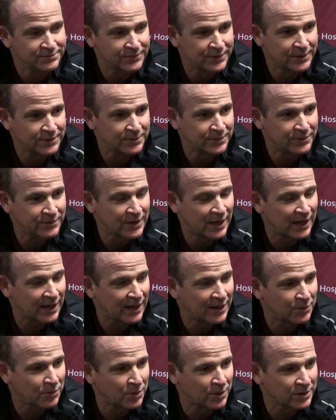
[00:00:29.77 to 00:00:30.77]
We've got a
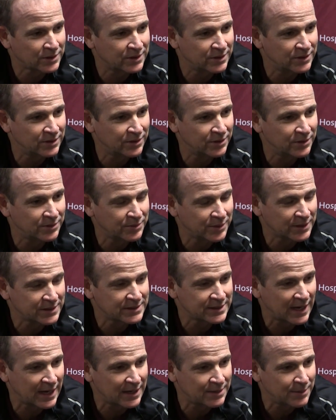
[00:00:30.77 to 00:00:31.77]
lot of work to do, and we're
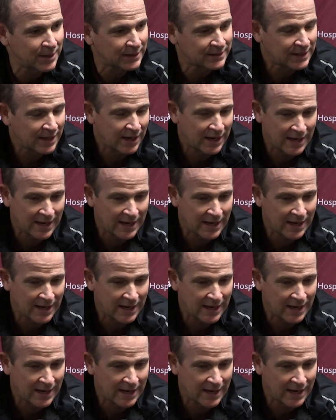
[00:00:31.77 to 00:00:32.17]
excited about that.